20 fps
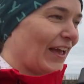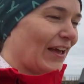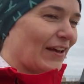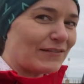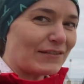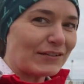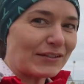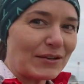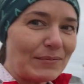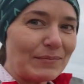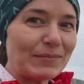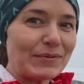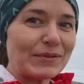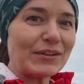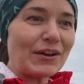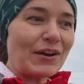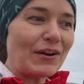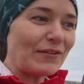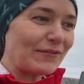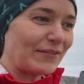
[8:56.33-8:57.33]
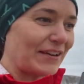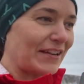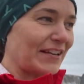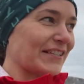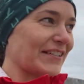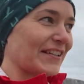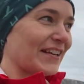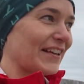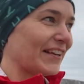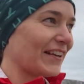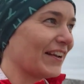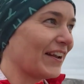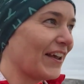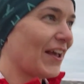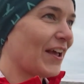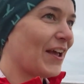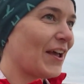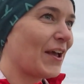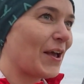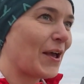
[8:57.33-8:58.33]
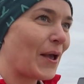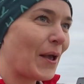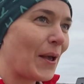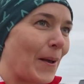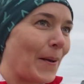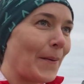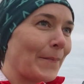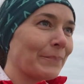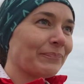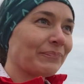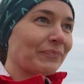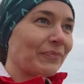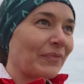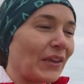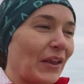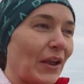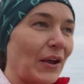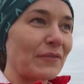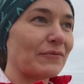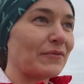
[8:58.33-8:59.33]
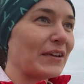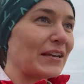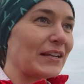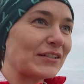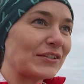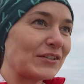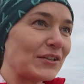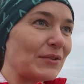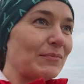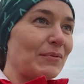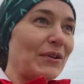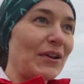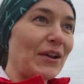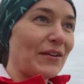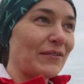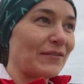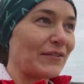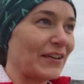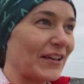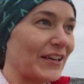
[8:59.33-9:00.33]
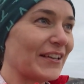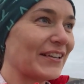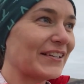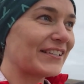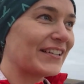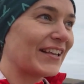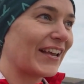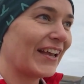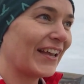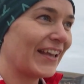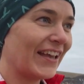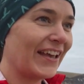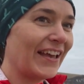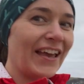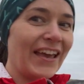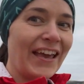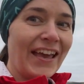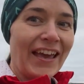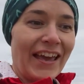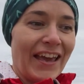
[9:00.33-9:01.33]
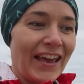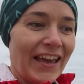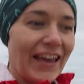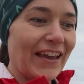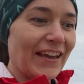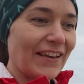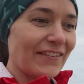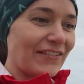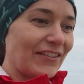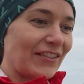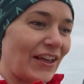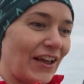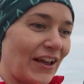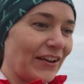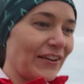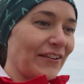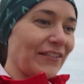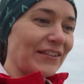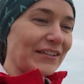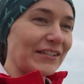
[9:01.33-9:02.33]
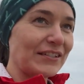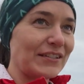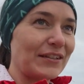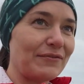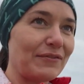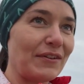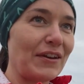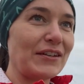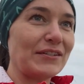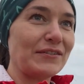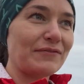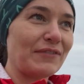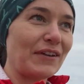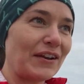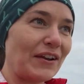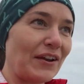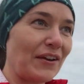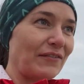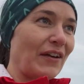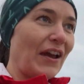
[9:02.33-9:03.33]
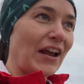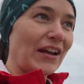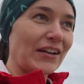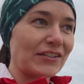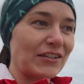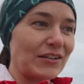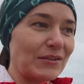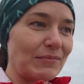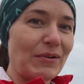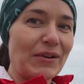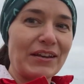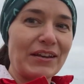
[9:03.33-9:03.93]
For some bizarre reason, I'm feeling super nervous, even though this is the first event I've actually put